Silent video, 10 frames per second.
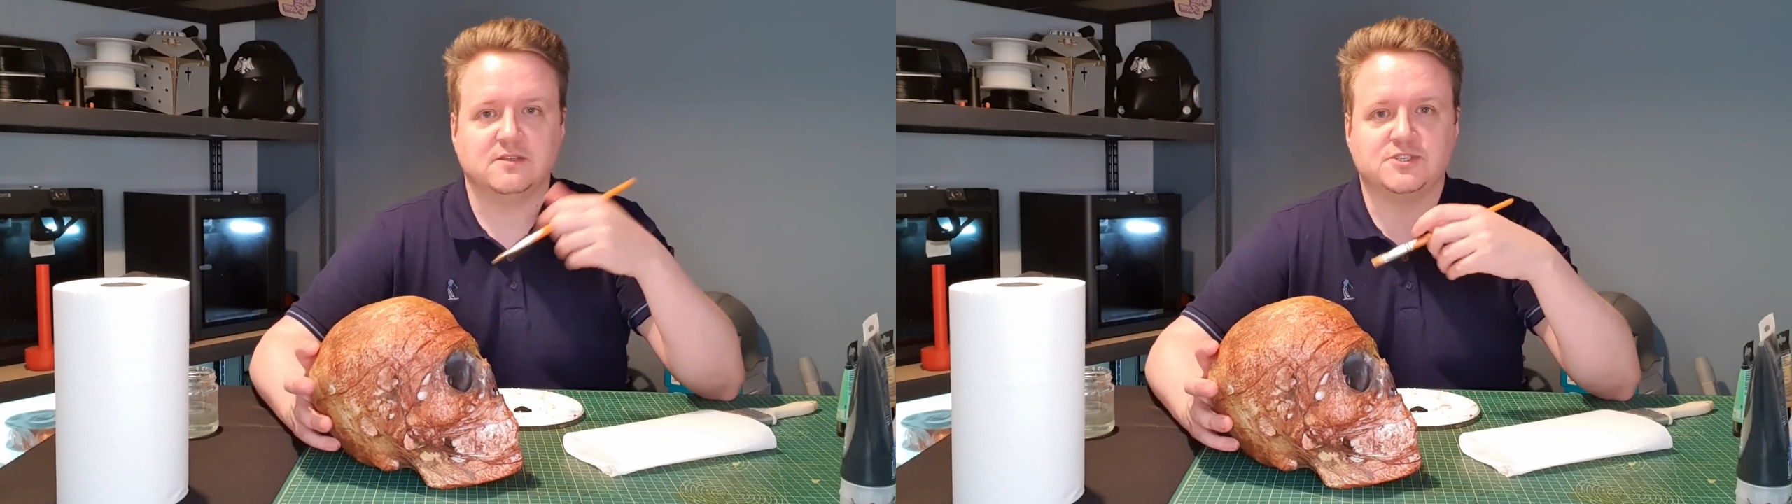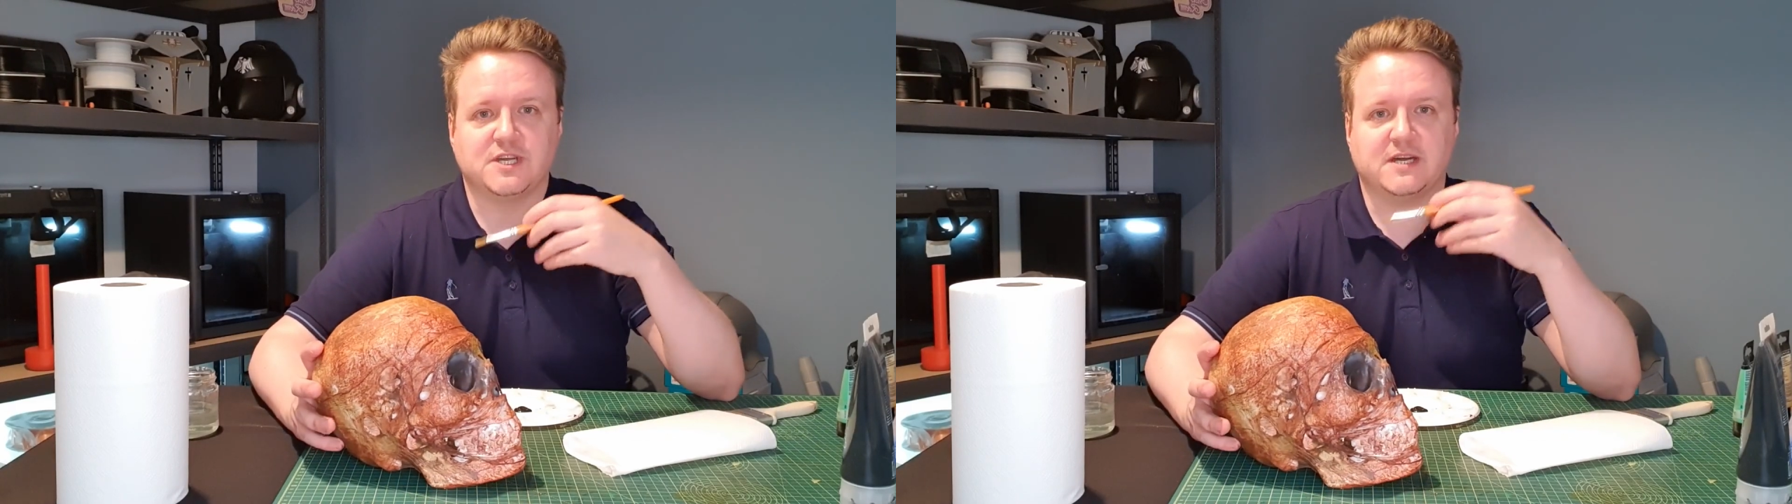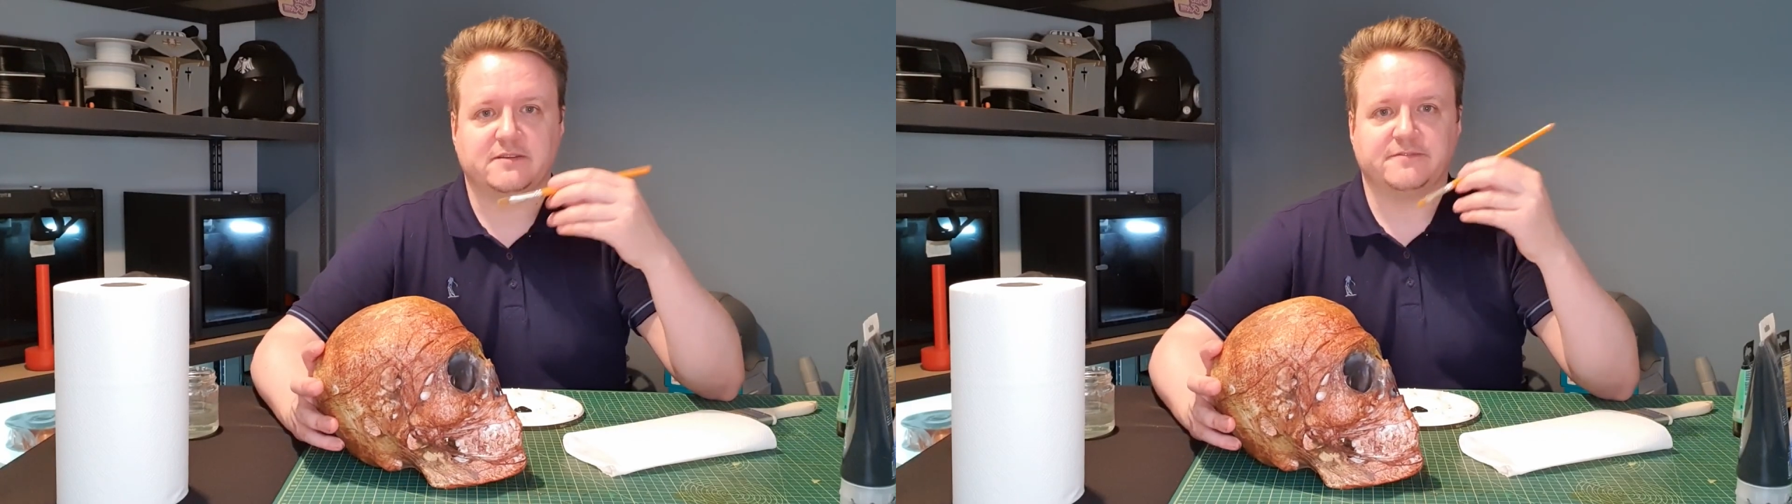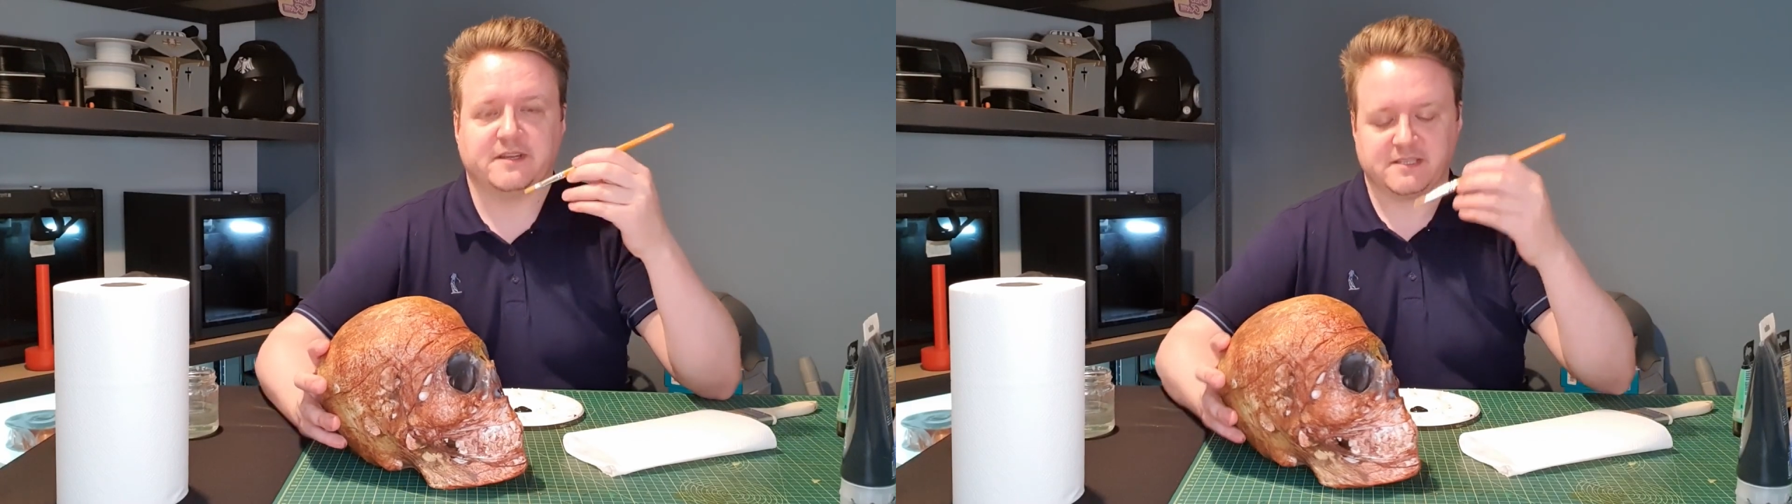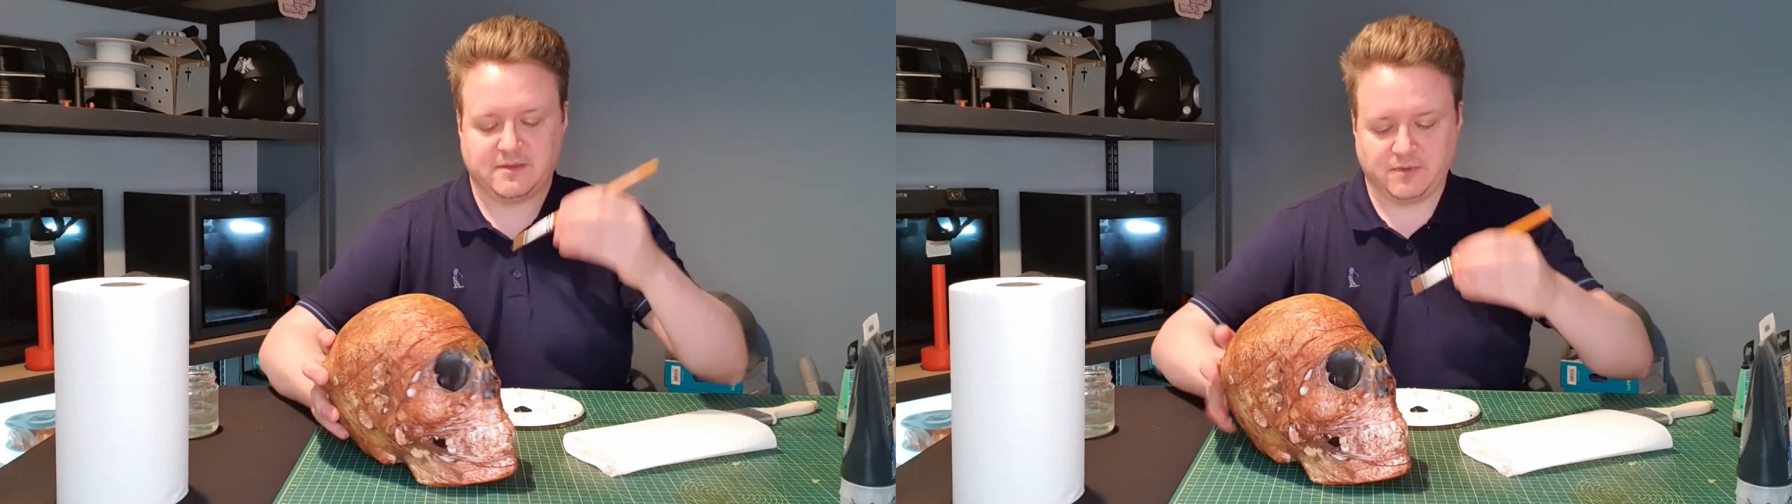charred
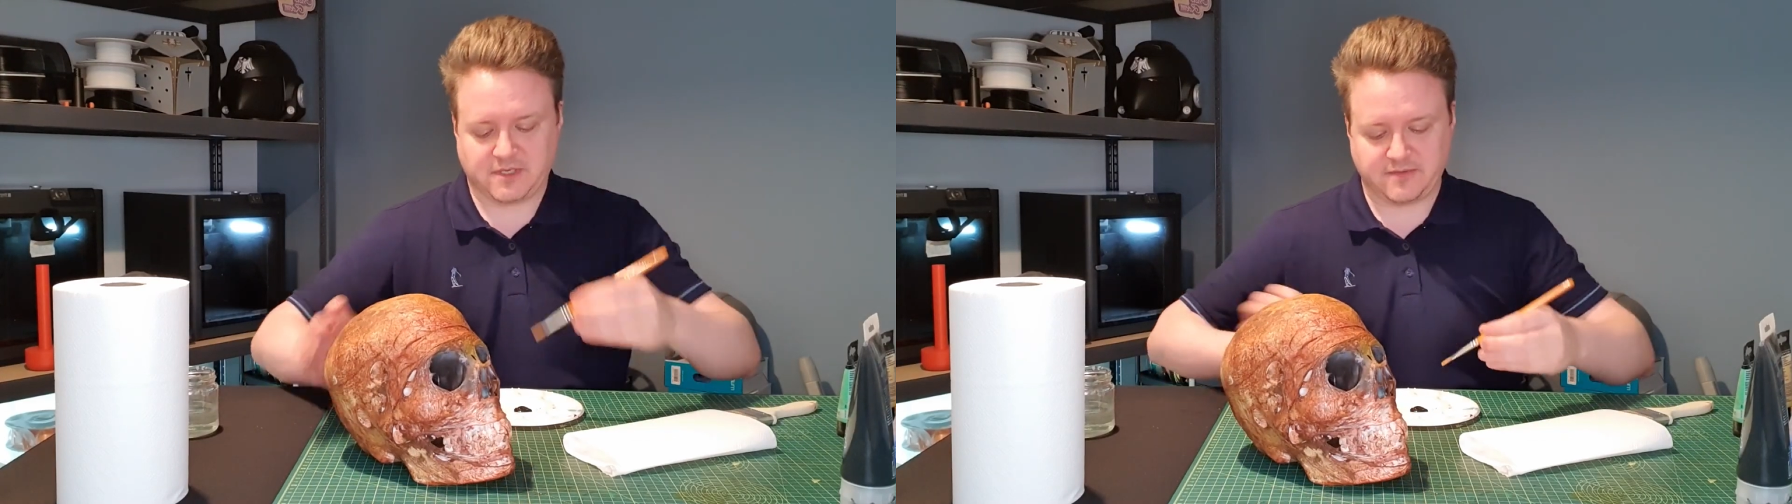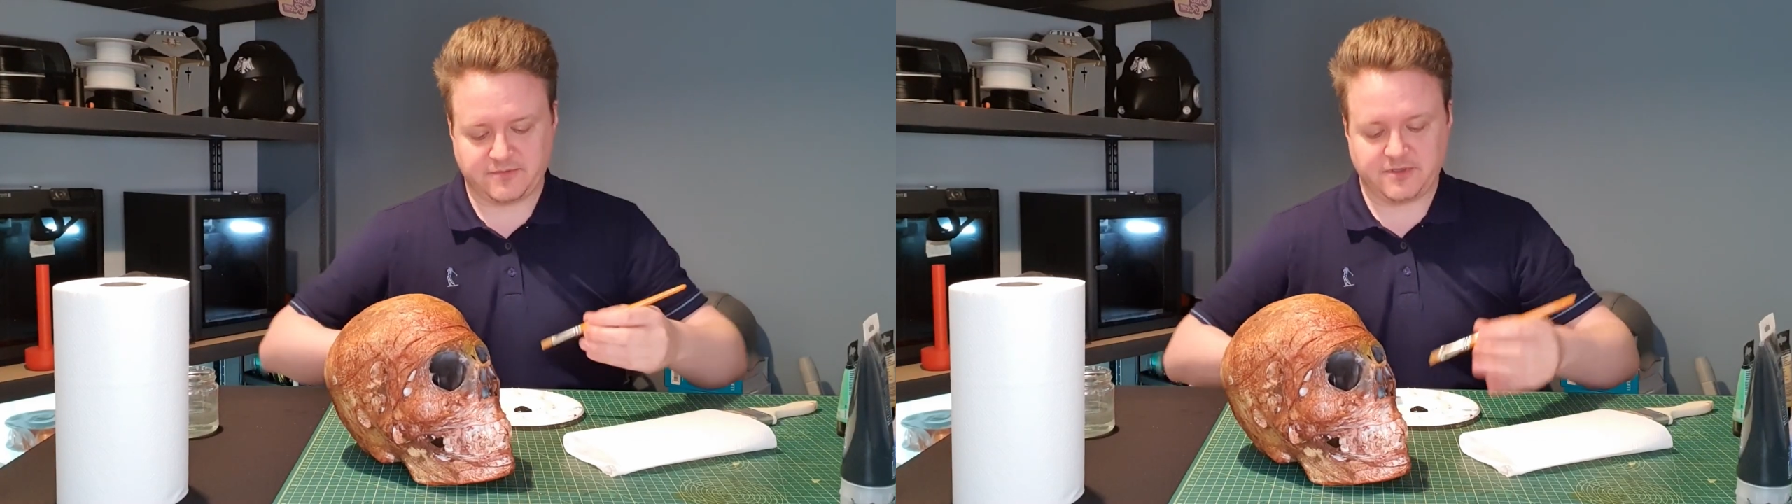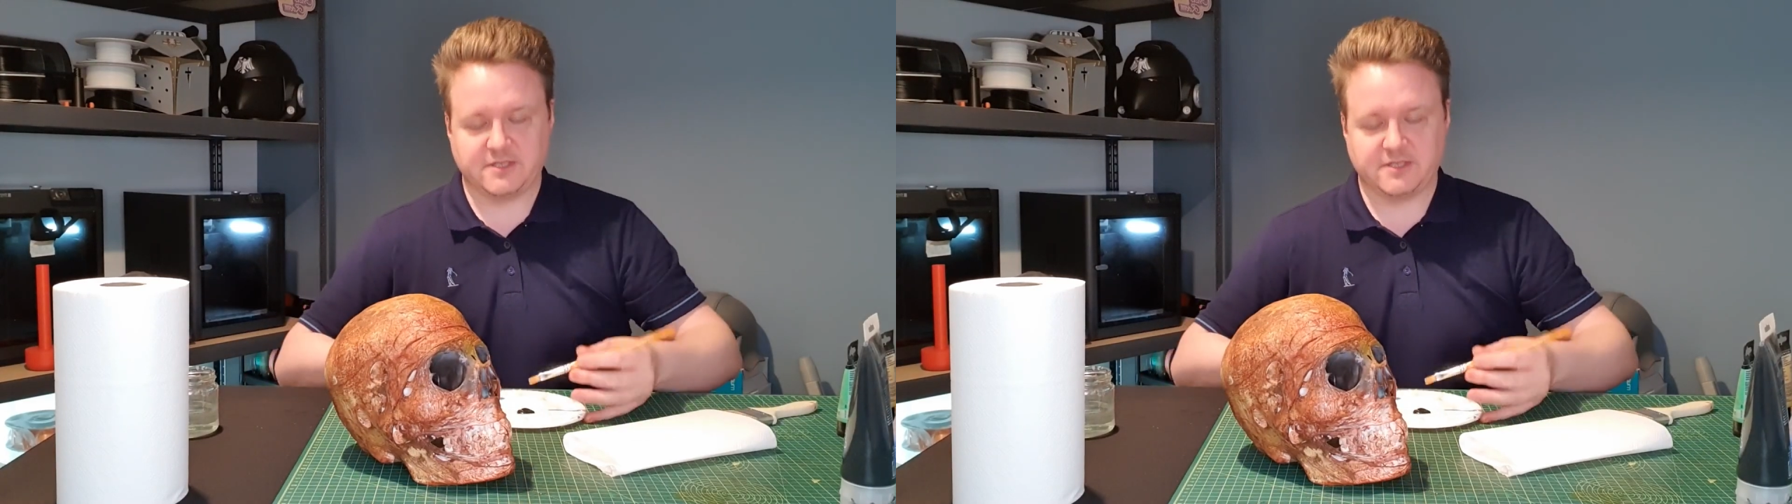effect that we're looking for.